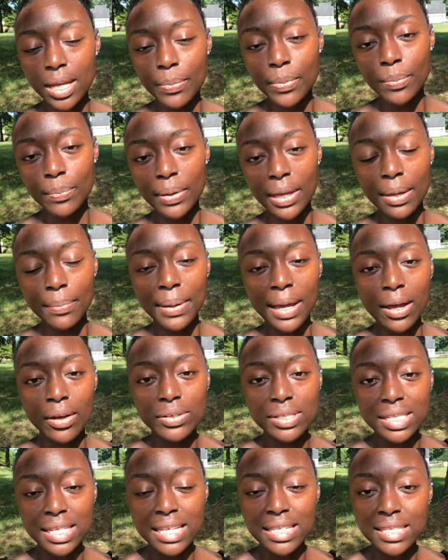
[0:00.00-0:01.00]
App and
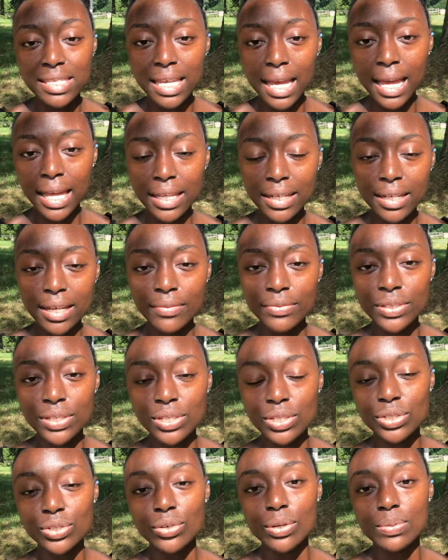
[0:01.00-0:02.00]
PayPal is inside of the
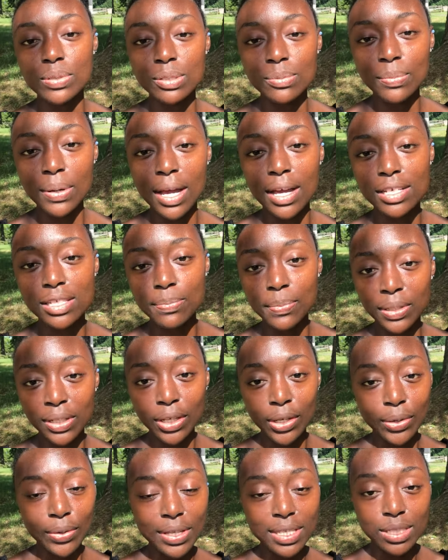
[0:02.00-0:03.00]
description box
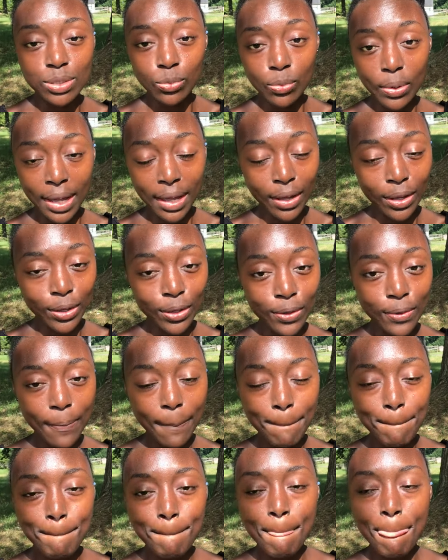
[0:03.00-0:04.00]
below as well,
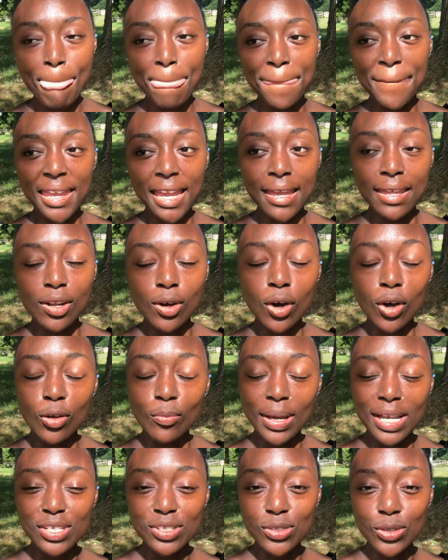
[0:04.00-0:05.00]
and all
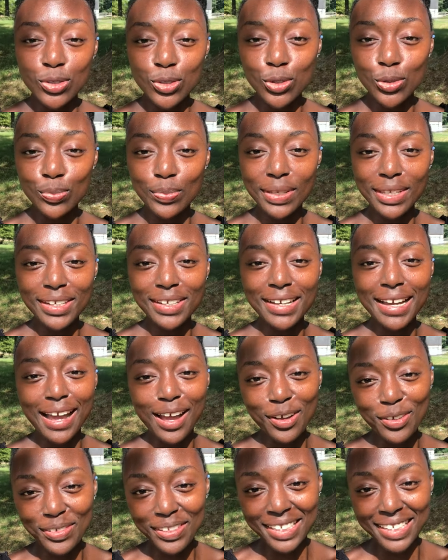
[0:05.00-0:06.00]
my social media
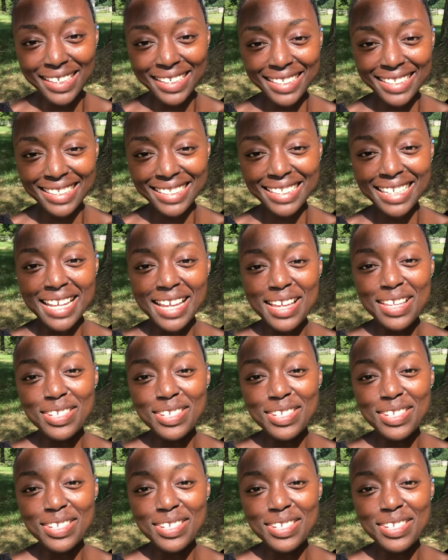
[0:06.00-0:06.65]
outlets.